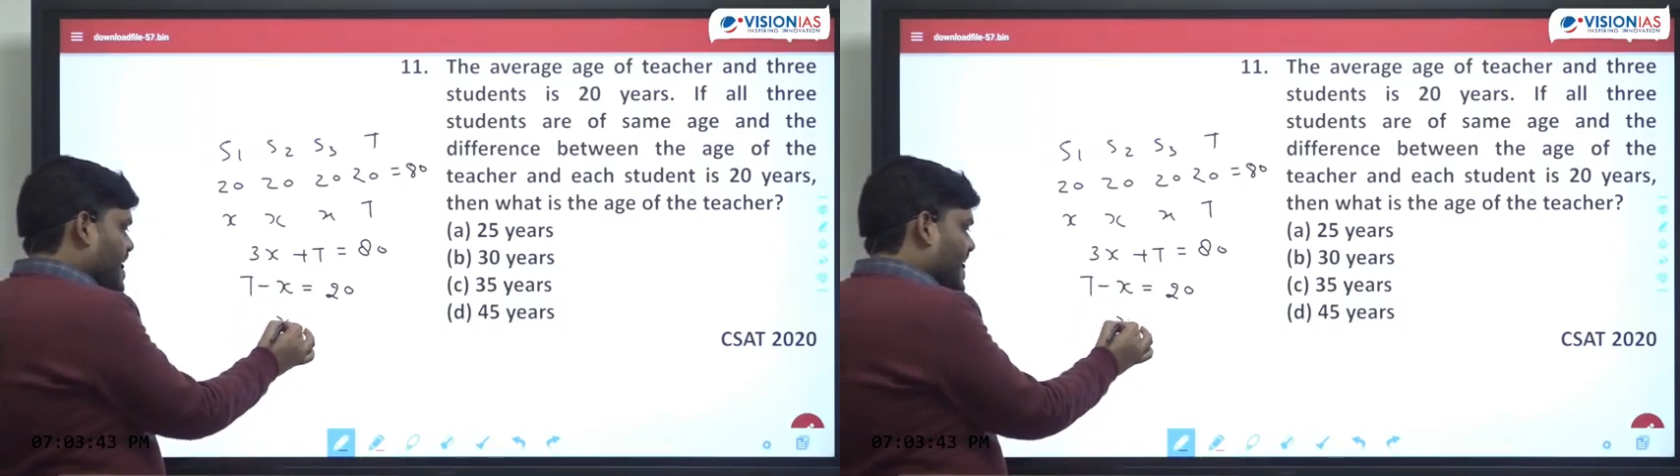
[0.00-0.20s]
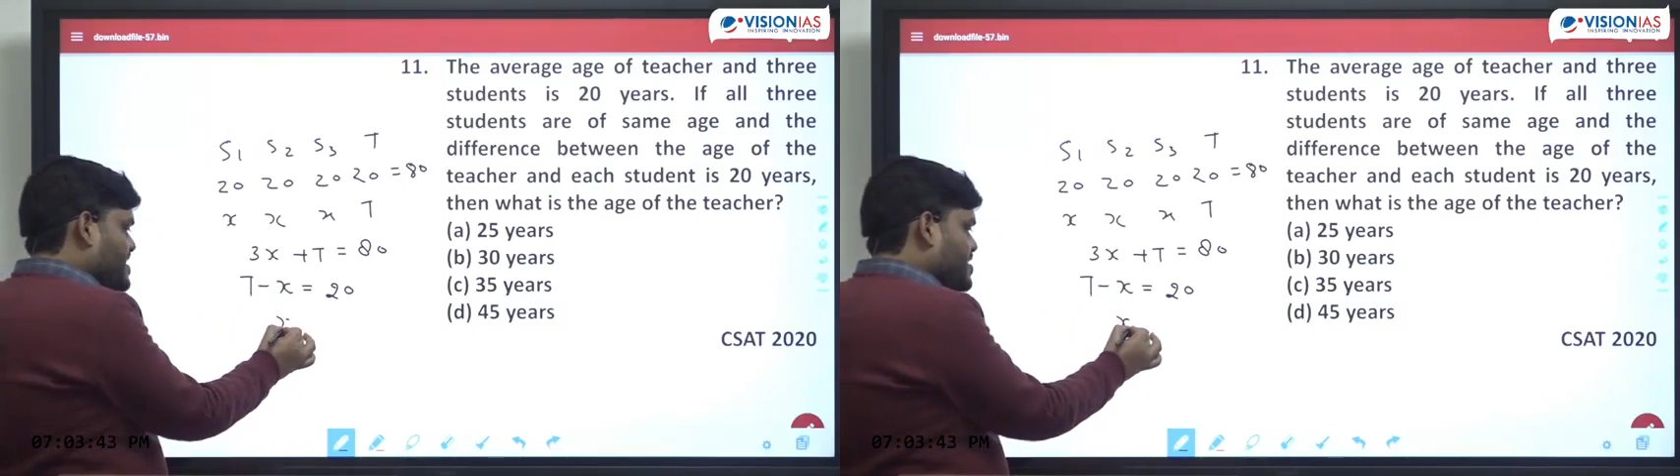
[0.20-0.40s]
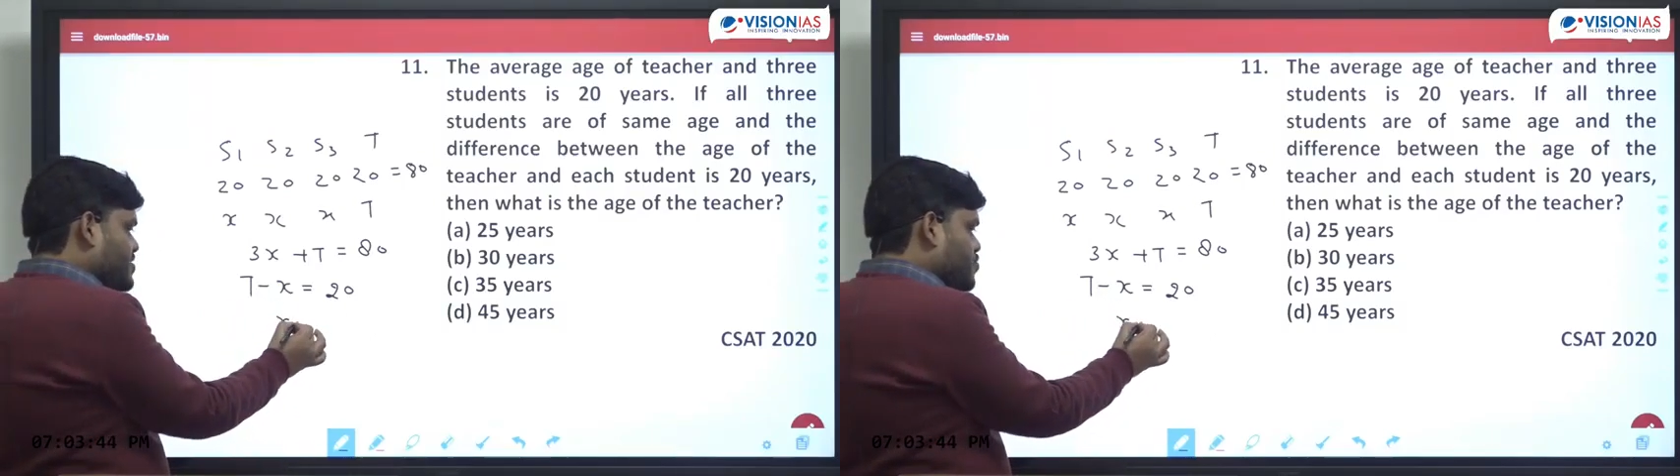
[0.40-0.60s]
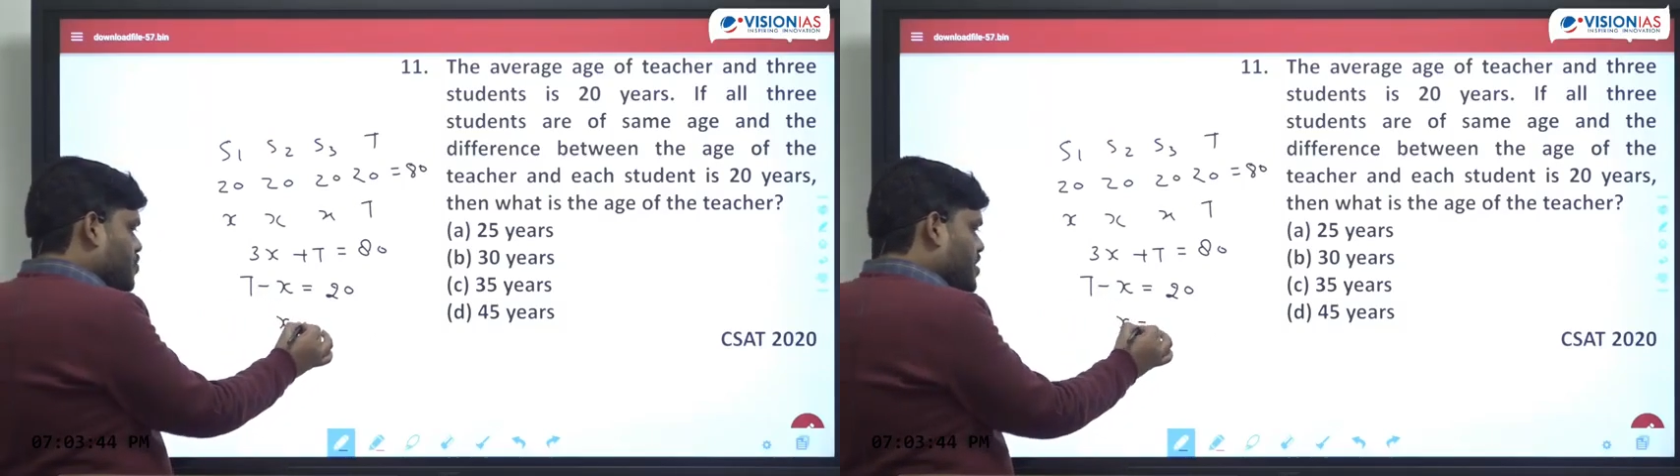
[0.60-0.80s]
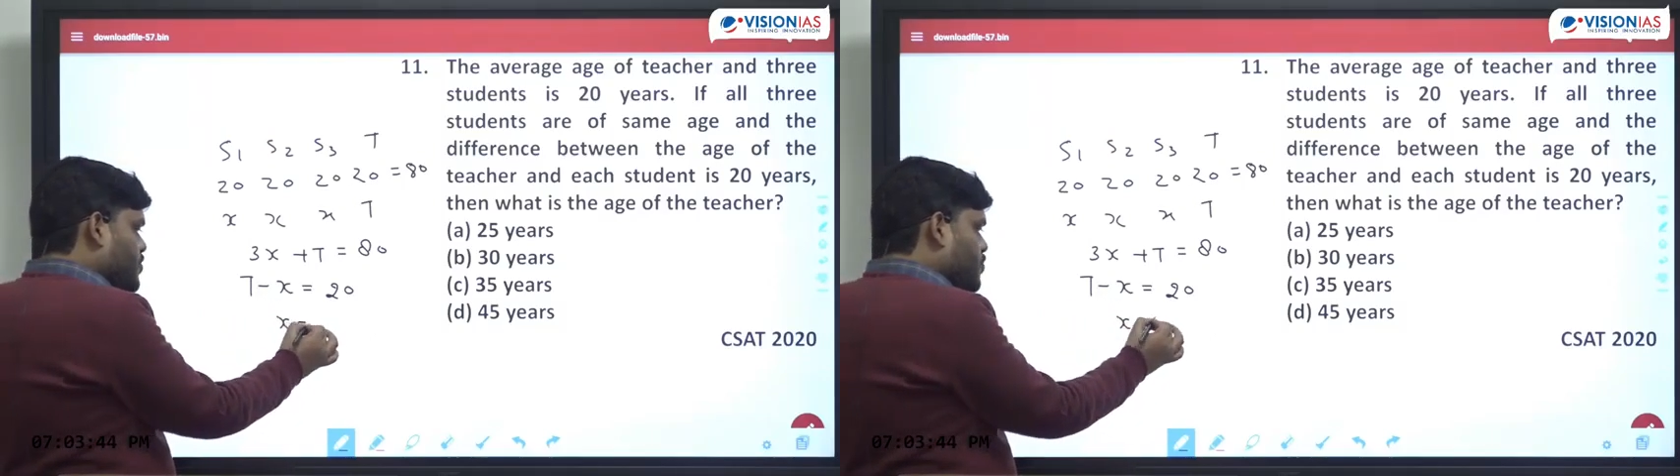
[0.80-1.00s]
x is
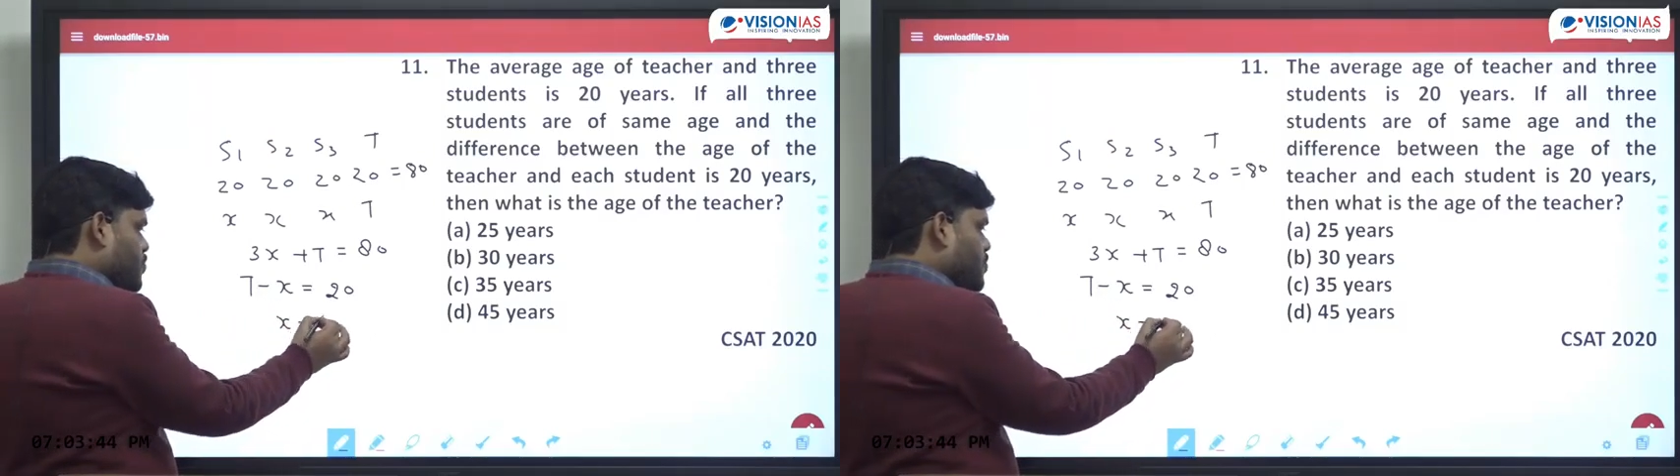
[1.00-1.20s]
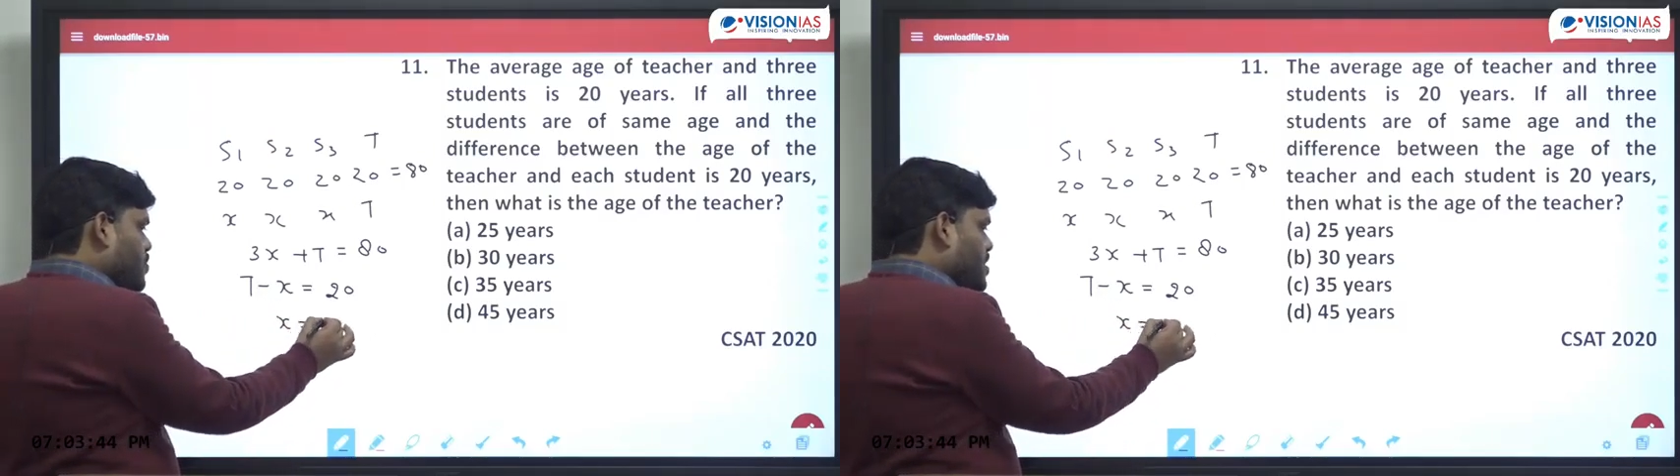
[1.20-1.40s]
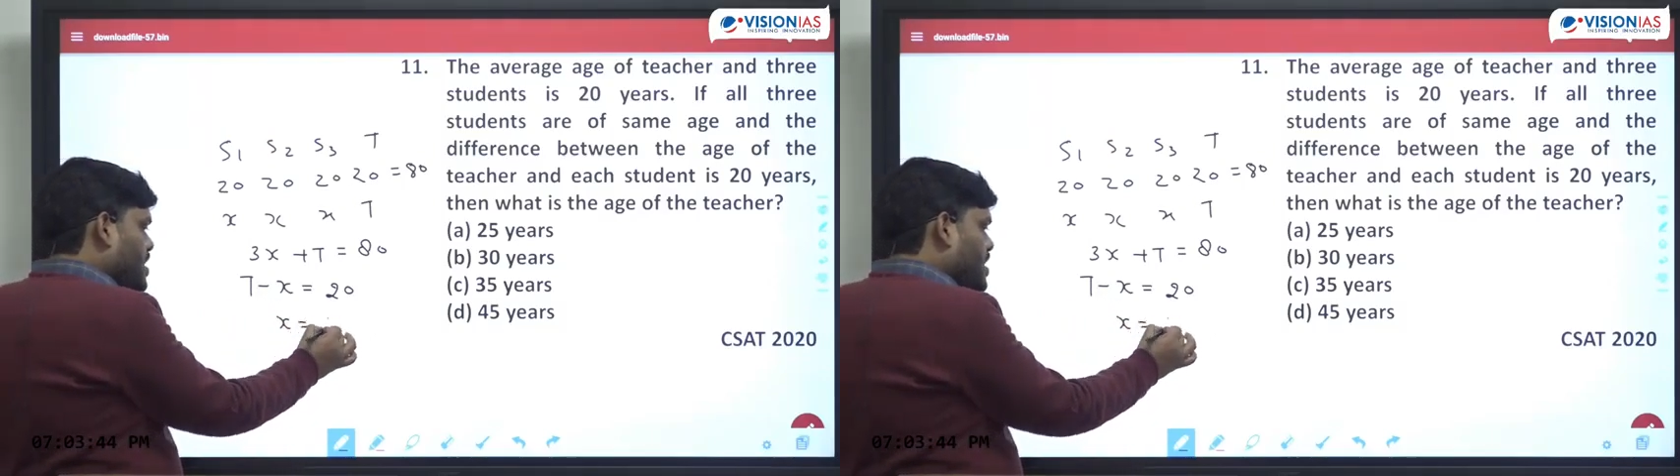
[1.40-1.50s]
equal to